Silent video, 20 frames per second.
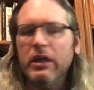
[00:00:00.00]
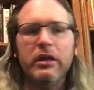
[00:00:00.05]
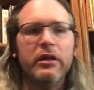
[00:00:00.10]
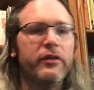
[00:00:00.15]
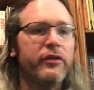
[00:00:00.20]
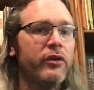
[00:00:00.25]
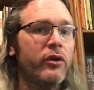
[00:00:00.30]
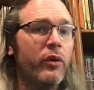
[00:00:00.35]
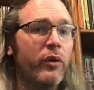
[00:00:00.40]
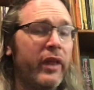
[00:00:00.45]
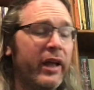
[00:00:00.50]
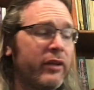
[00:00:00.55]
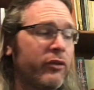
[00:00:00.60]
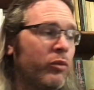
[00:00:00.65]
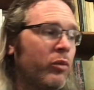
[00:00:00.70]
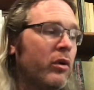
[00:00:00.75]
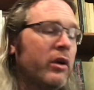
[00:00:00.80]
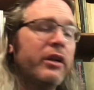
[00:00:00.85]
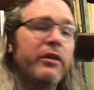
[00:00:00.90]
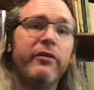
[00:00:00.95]
So that's
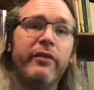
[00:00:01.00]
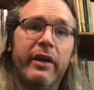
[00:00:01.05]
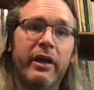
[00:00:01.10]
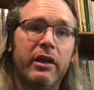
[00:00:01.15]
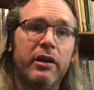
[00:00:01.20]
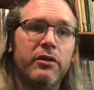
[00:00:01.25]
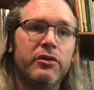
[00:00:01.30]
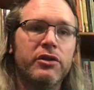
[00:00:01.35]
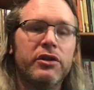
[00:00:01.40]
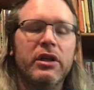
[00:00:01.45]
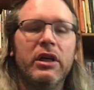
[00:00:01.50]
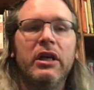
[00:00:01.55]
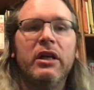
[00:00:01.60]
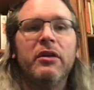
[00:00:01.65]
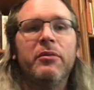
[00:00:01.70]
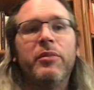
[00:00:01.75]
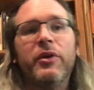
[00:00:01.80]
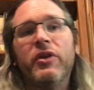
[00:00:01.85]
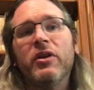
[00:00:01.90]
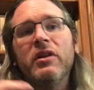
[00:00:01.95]
one advantage.
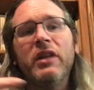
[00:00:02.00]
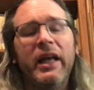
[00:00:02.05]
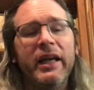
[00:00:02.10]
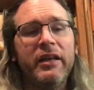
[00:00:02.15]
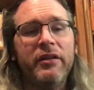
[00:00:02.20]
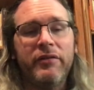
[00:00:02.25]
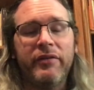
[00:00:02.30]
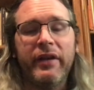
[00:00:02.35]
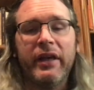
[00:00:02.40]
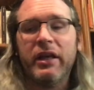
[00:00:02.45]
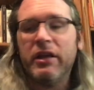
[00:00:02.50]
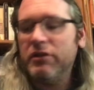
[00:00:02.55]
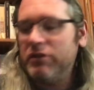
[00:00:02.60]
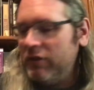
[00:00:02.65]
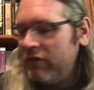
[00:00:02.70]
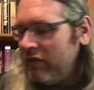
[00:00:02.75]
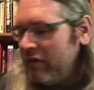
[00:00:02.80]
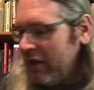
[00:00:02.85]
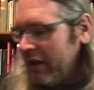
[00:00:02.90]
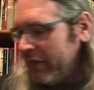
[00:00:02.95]
But the light advantage
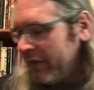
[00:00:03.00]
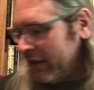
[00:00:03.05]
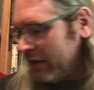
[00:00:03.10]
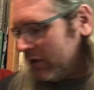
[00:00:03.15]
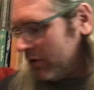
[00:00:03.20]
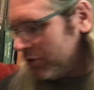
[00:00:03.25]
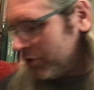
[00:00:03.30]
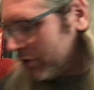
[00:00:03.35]
is nothing that